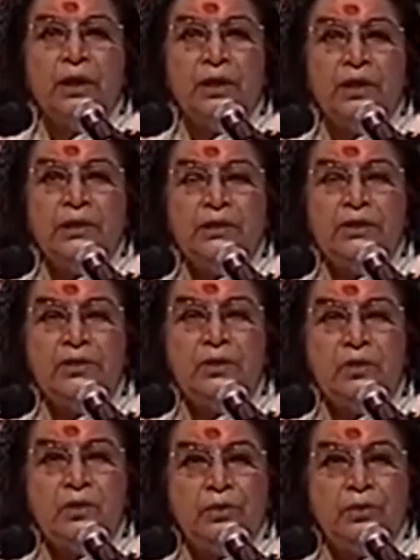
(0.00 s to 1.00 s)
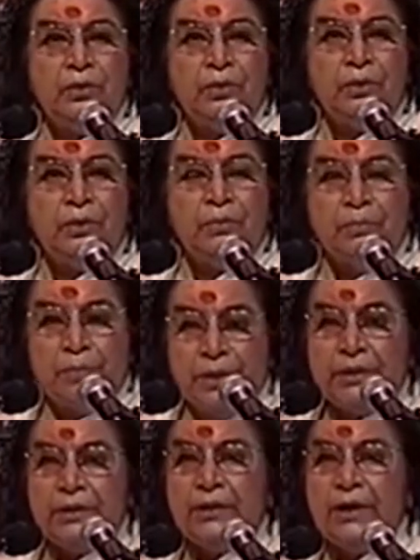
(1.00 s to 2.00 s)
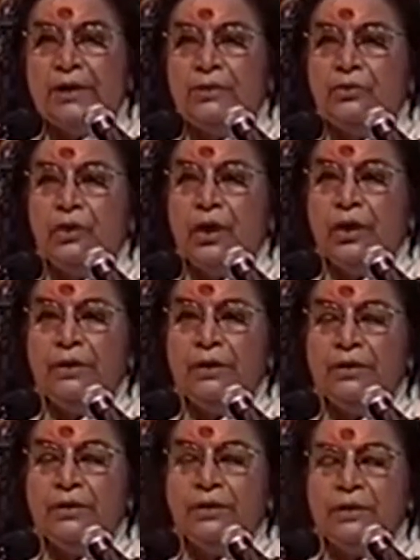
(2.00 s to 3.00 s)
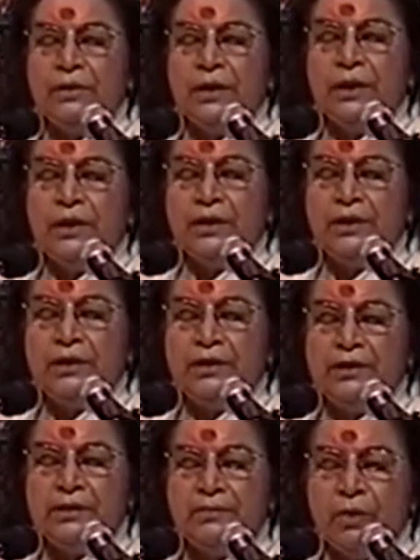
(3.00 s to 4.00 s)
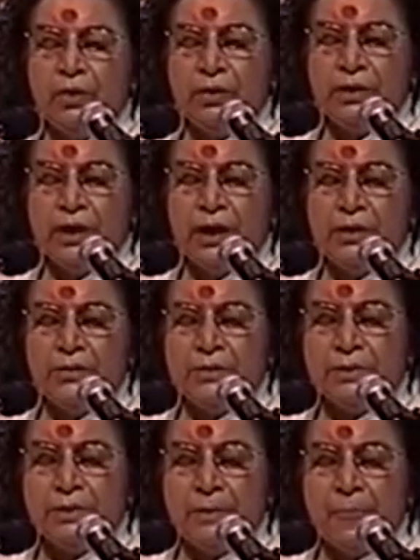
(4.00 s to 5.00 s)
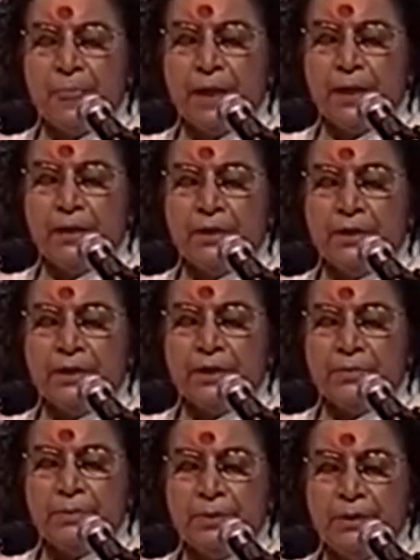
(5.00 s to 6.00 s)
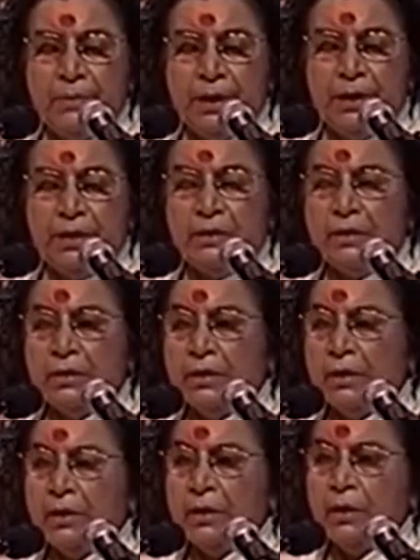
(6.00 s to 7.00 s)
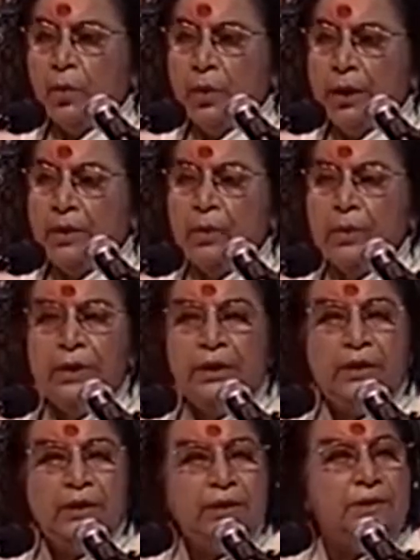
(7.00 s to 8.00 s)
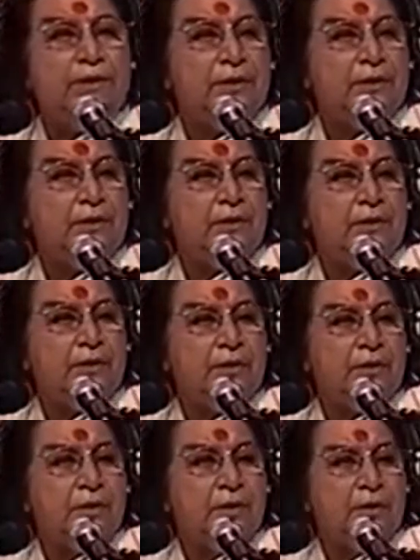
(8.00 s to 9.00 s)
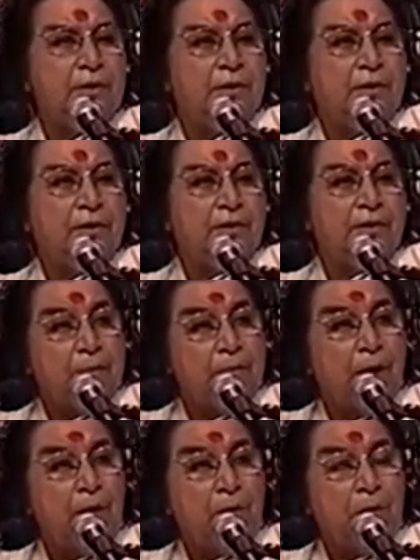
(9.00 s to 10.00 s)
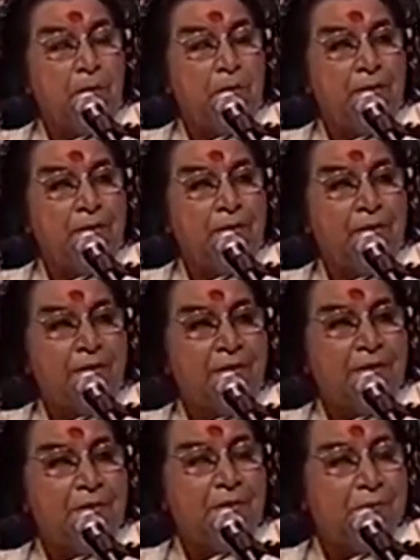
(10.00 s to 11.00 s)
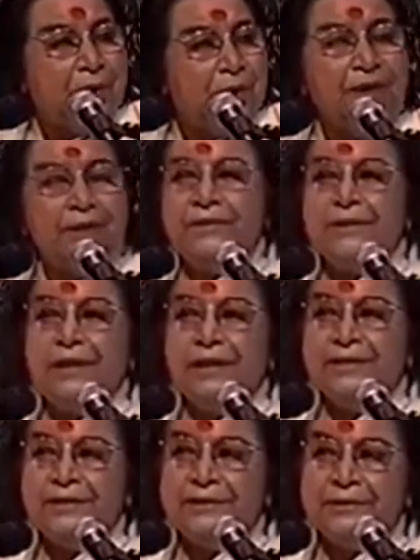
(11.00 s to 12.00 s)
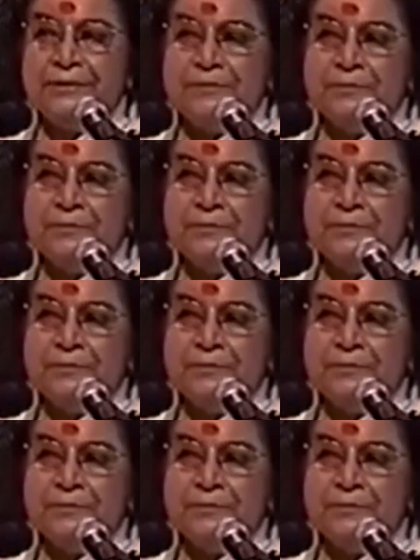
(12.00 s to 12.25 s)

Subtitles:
It's your birthright to have it, and in these modern times it has been made very, very easy somehow to get this realization.